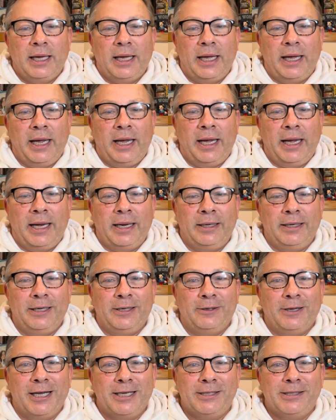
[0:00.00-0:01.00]
And in
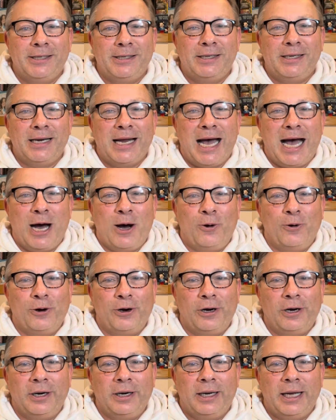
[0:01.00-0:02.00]
less than an
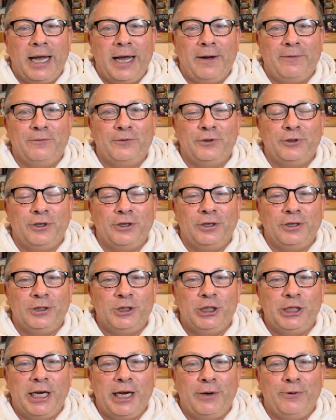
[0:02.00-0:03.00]
hour after
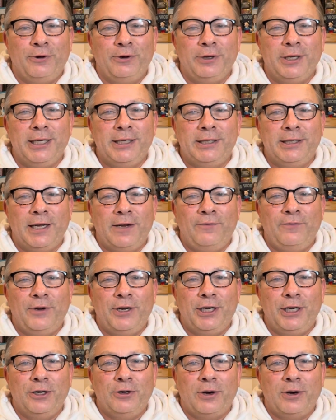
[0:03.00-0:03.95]
Jay released that video,